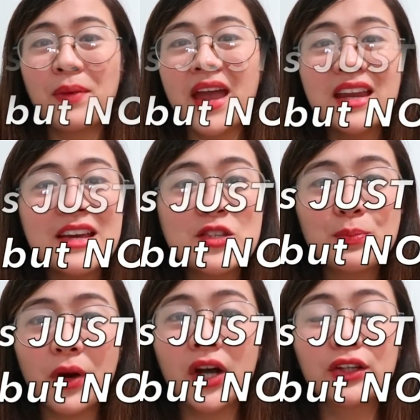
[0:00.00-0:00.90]
Pain is
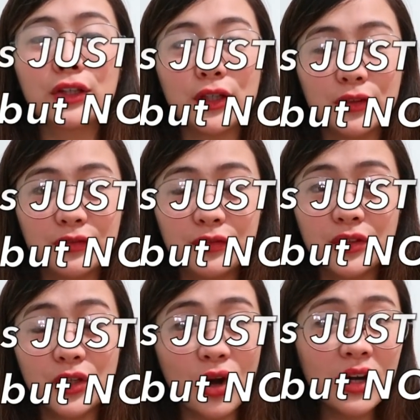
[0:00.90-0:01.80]
part of
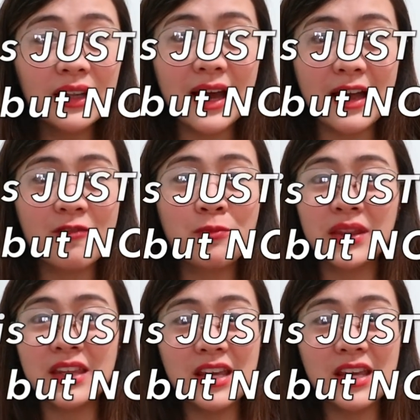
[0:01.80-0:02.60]
your life, but